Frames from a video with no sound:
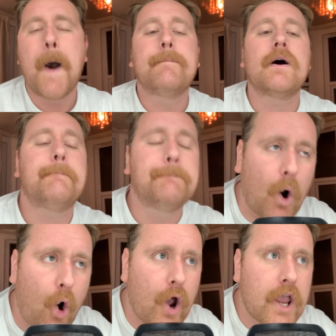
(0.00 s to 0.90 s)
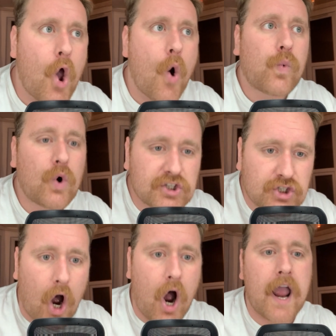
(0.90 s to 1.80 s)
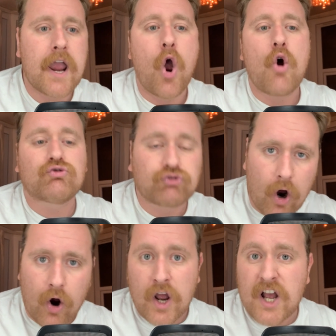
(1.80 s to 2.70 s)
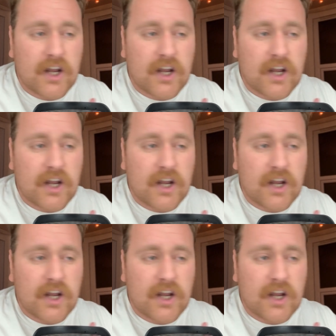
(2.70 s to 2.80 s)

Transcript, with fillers: but boy, was I wrong.